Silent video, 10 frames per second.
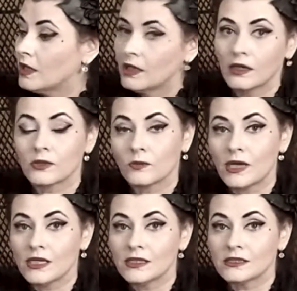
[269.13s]

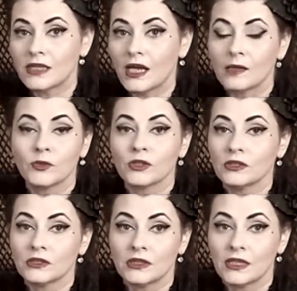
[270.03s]
Otherwise, I'm going to
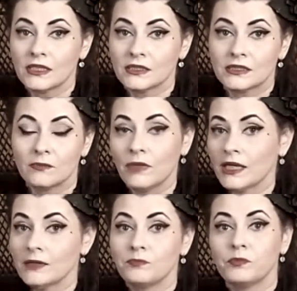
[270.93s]
look like
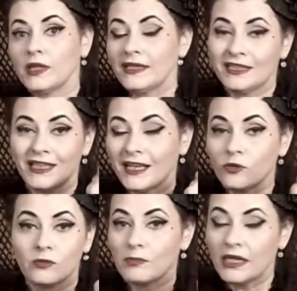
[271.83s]
somebody played
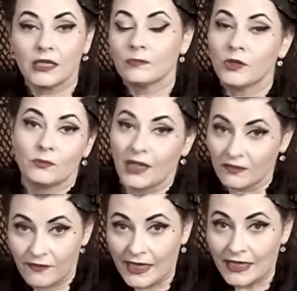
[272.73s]
clown makeup on my
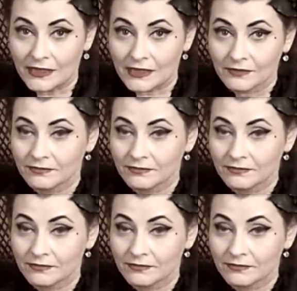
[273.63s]
face.